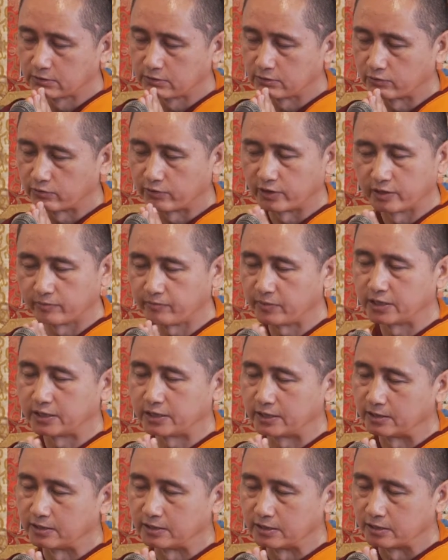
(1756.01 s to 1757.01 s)
You know,
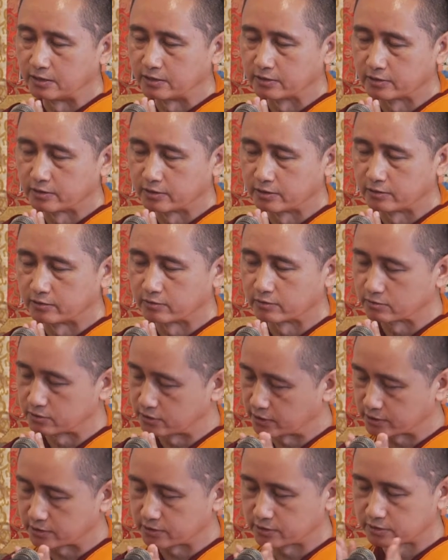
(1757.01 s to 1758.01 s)
immediately, you know,
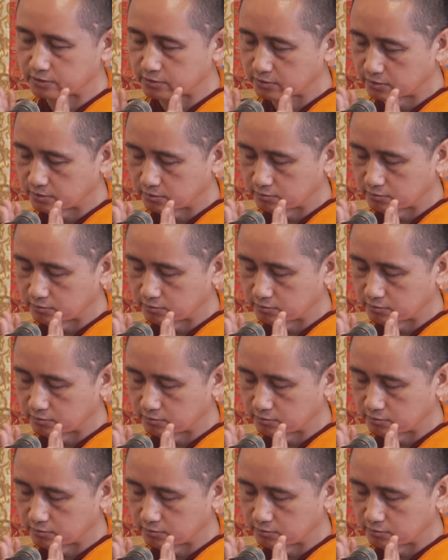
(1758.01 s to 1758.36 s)
just,